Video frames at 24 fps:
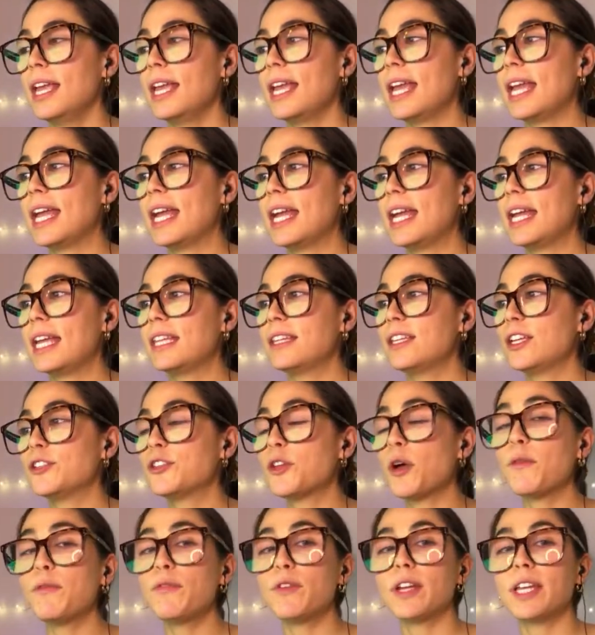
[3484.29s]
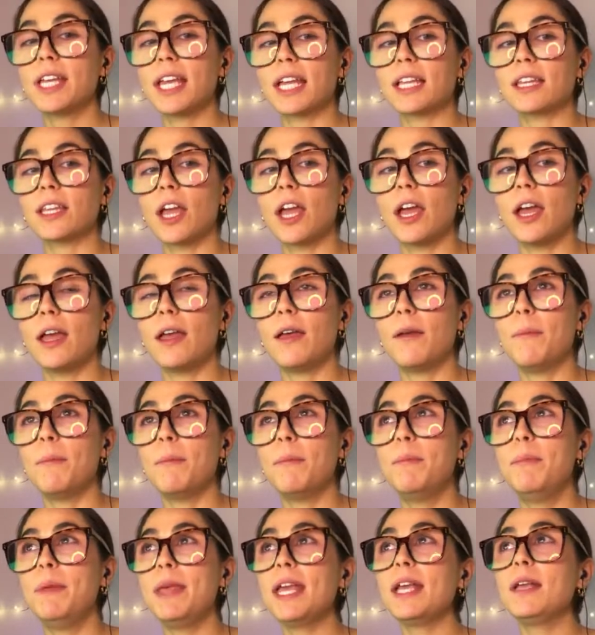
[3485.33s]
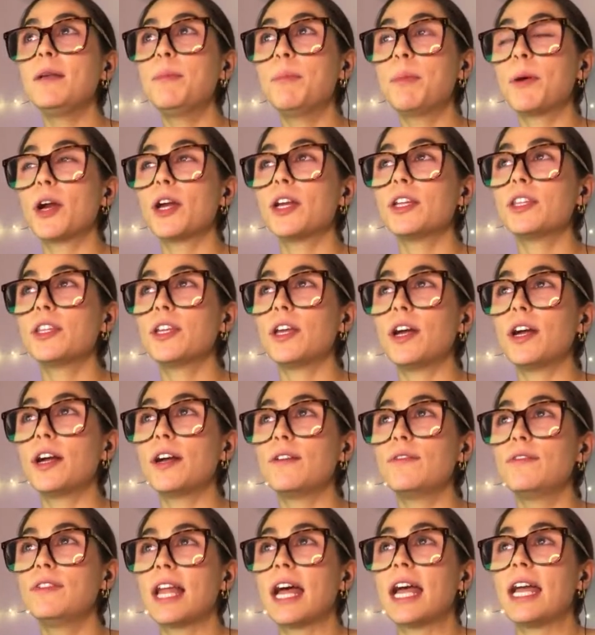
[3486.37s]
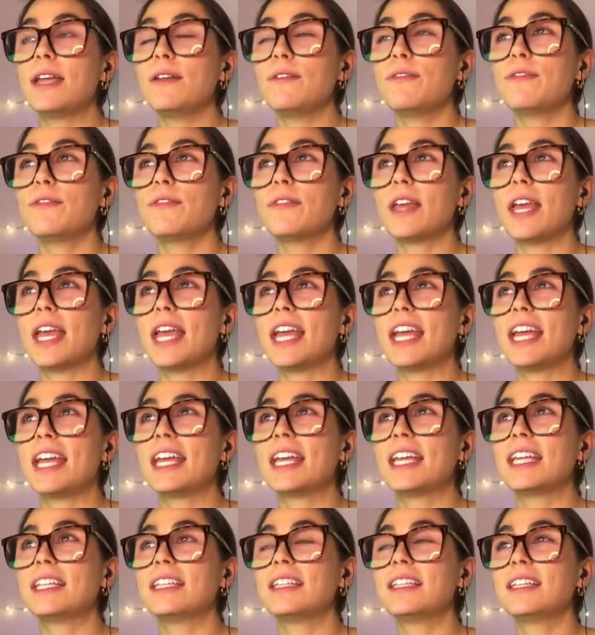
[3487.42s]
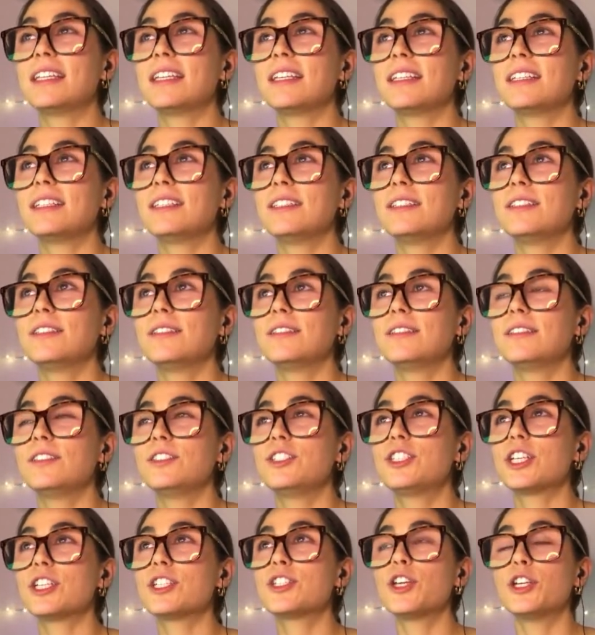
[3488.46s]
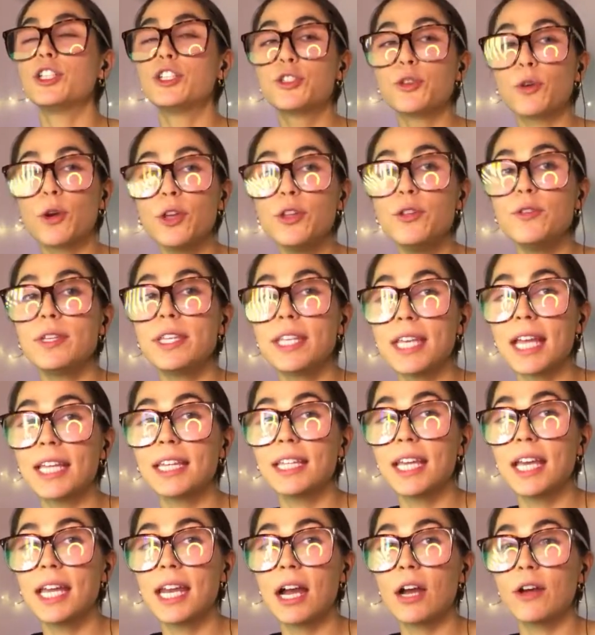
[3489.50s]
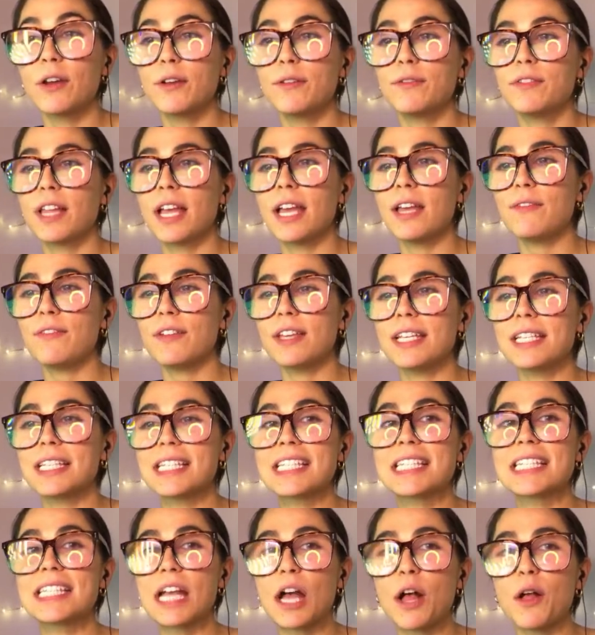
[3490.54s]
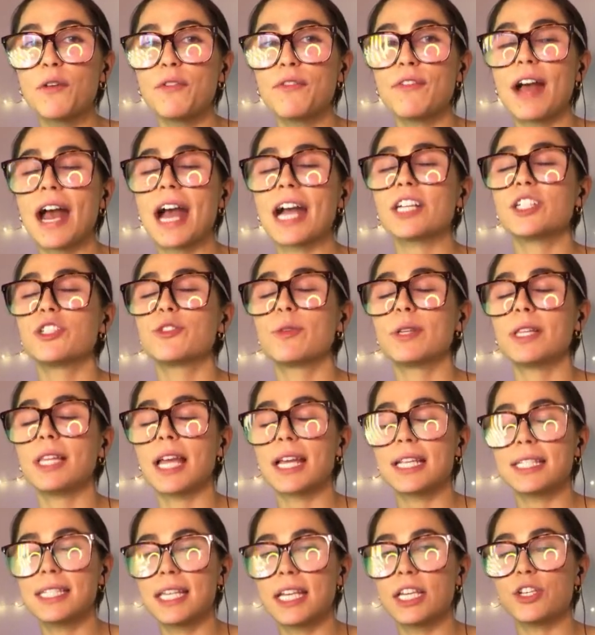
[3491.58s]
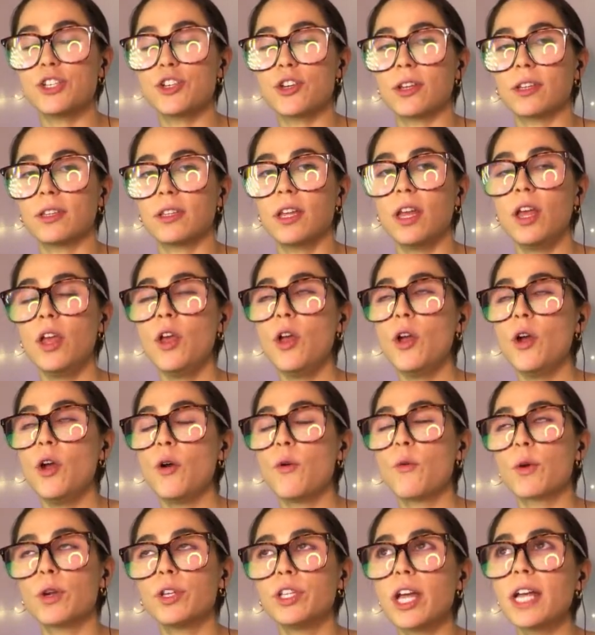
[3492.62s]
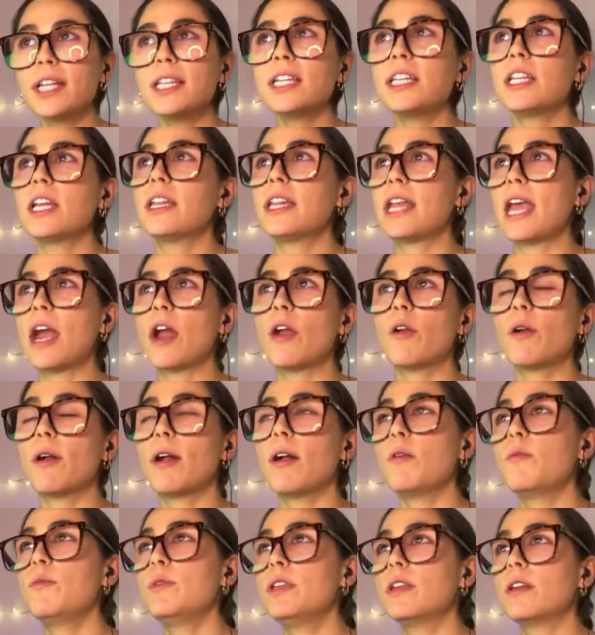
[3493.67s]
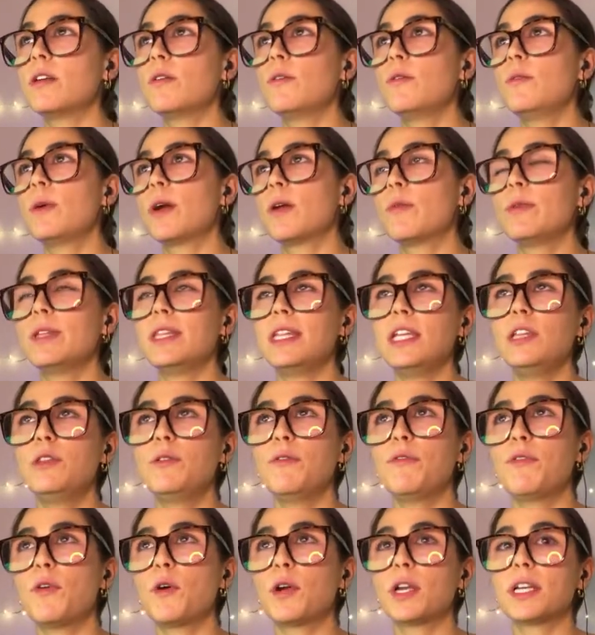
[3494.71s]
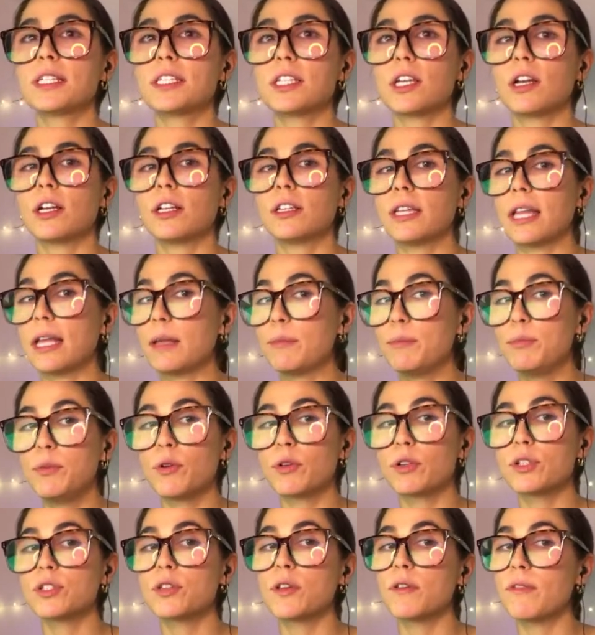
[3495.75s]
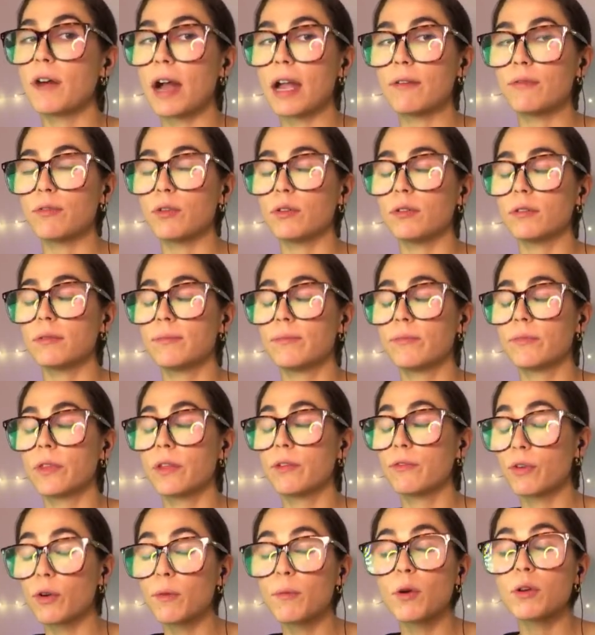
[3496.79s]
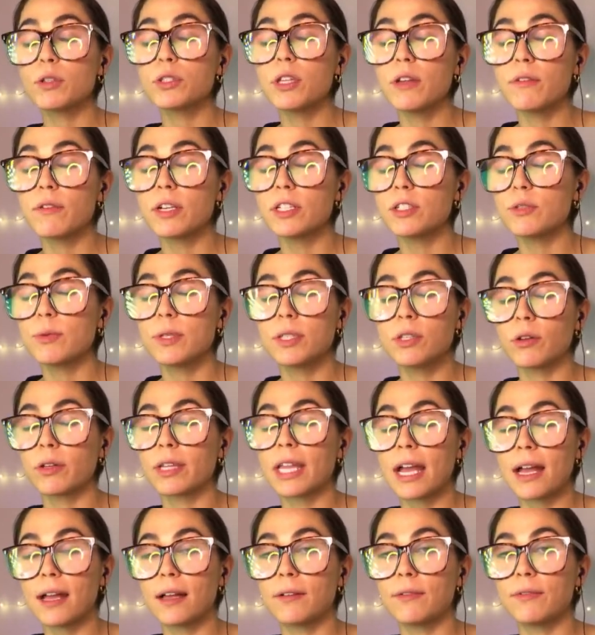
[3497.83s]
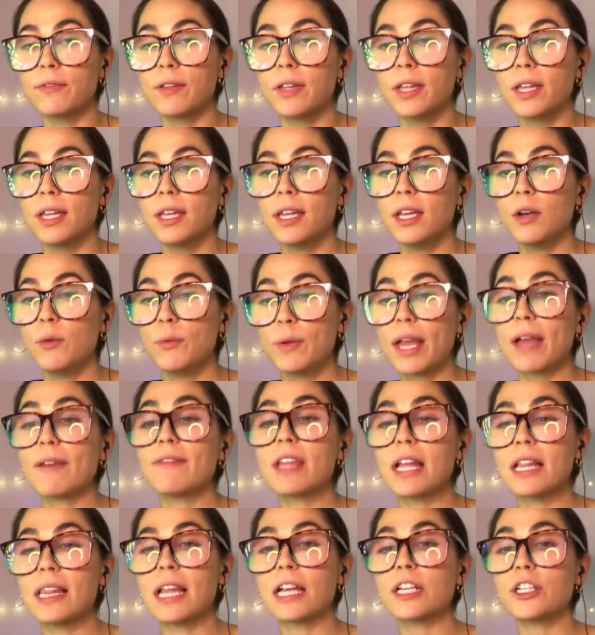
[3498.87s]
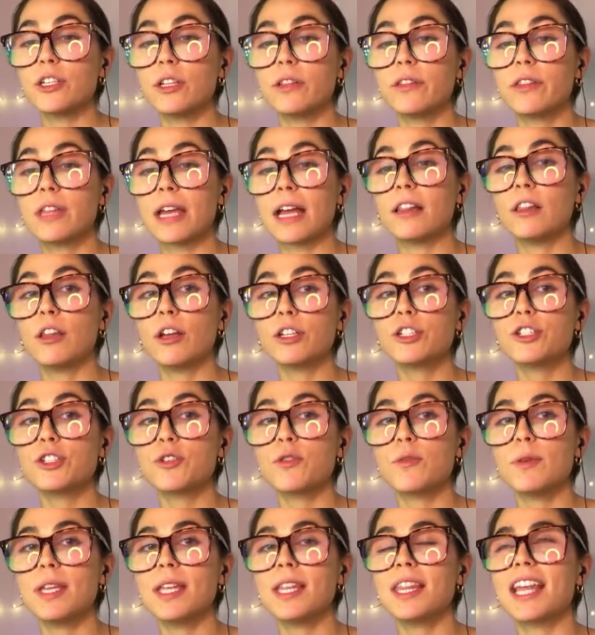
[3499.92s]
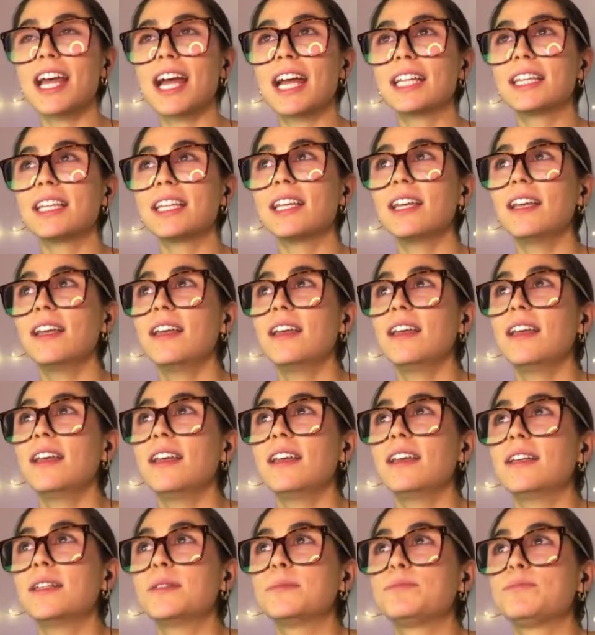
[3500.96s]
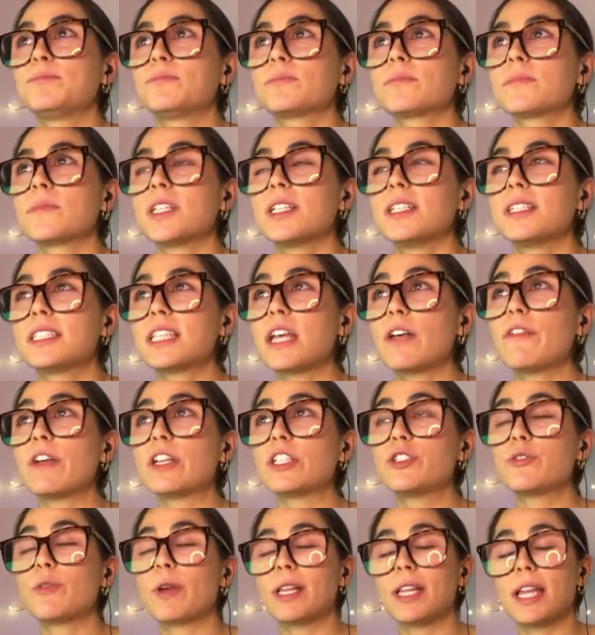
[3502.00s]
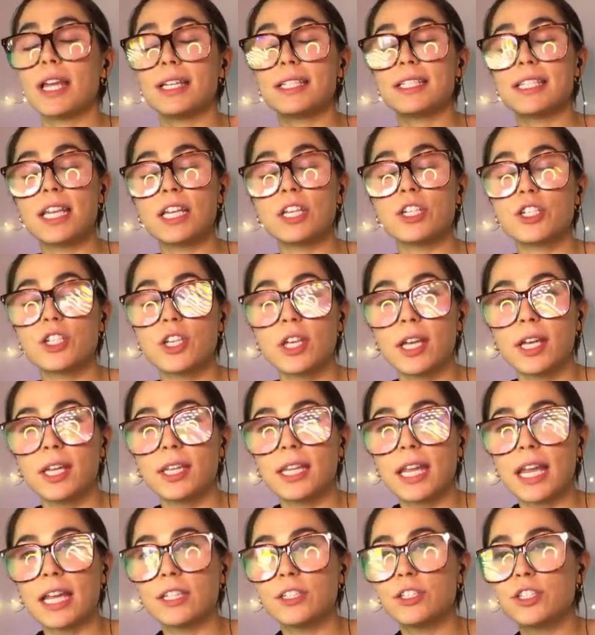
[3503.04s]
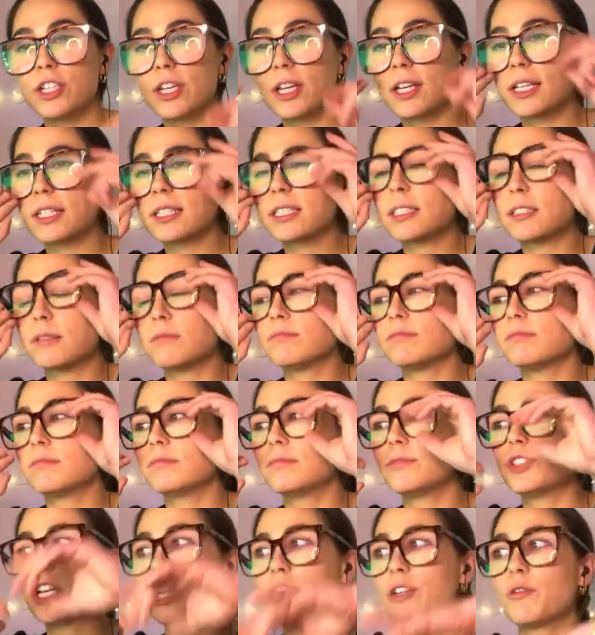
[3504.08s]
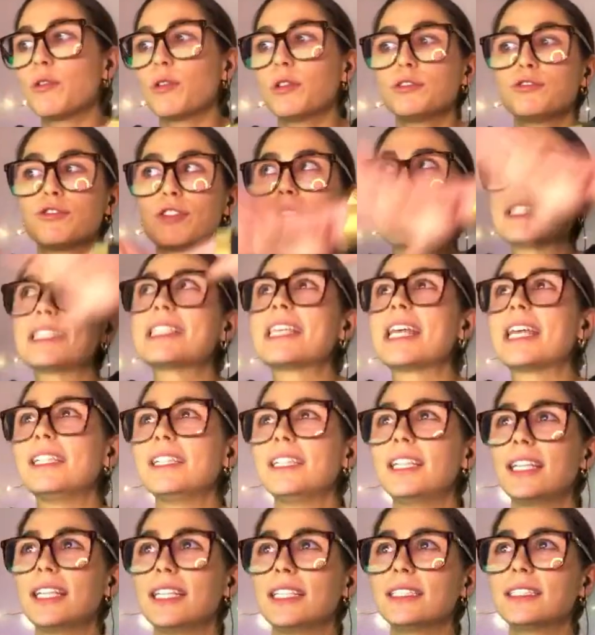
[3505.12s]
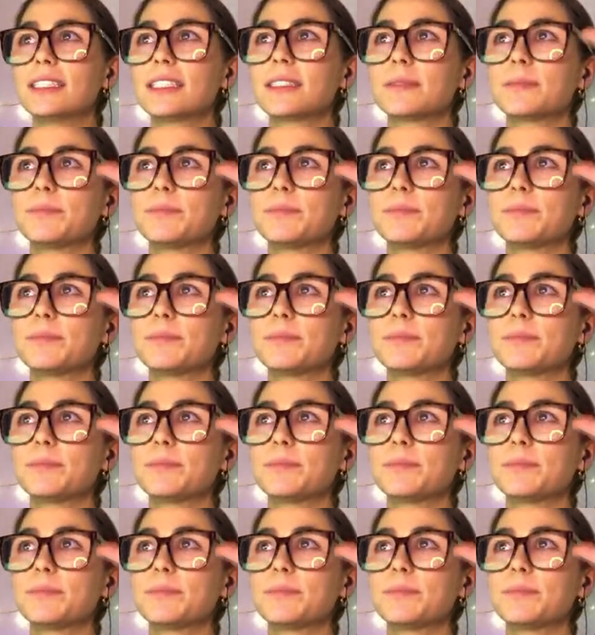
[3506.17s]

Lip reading: And don't forget, a big part of life and just the joy you can get out of life is self-actualization. We're not in an era where we need to focus on like pure survival. For most of us, we have that luxury, that self-actualization and just general transcendence